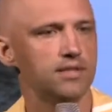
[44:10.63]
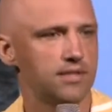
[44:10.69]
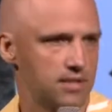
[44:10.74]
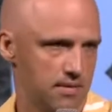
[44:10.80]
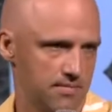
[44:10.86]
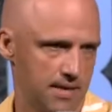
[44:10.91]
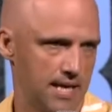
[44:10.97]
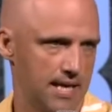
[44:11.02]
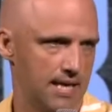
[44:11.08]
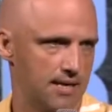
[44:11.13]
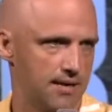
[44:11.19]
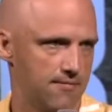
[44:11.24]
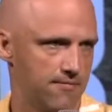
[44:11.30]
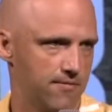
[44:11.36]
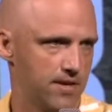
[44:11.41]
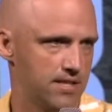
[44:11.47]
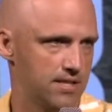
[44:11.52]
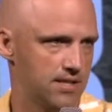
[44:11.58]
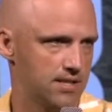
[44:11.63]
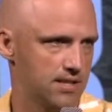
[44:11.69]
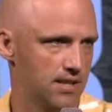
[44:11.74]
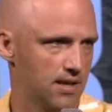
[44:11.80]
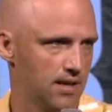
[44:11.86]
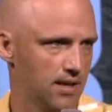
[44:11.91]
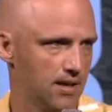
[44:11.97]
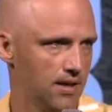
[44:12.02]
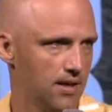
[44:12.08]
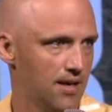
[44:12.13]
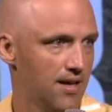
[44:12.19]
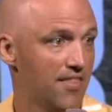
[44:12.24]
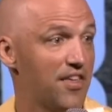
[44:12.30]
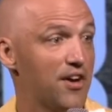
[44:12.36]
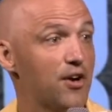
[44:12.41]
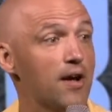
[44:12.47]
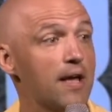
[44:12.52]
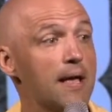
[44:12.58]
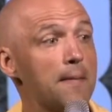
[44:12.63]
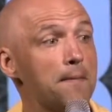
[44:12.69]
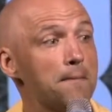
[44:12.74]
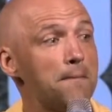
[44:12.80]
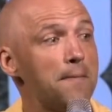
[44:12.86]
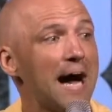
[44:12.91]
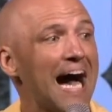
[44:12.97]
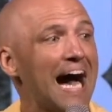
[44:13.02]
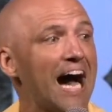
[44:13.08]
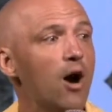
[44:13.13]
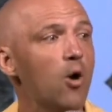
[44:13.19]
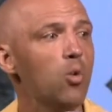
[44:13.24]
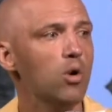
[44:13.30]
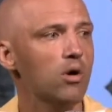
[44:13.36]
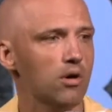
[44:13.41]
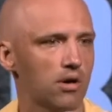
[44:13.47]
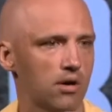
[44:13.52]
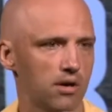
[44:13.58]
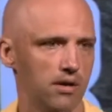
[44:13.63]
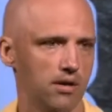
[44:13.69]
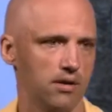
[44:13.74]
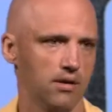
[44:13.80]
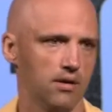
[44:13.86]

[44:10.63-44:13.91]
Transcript: to make a difference. They're empowered